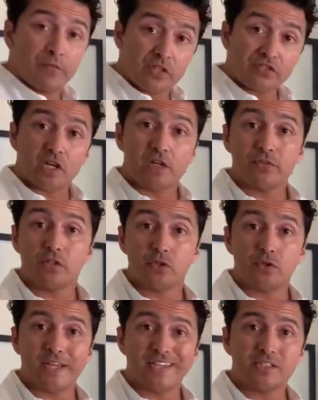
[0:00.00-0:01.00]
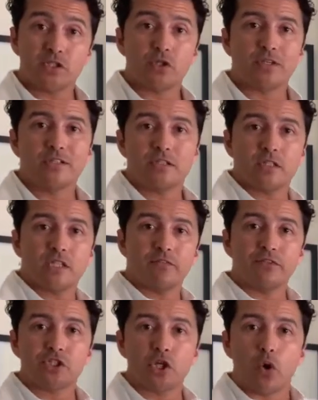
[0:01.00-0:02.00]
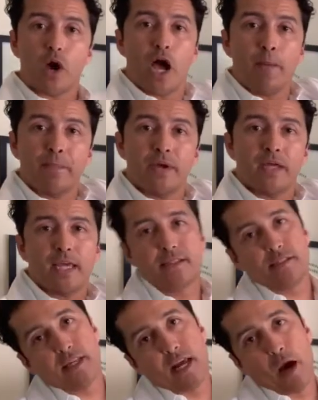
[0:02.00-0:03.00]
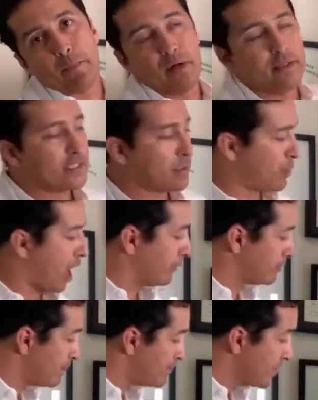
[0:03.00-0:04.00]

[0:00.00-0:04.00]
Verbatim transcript: With the sulfonylureas, your insulin levels go up and stay up. That's a problem.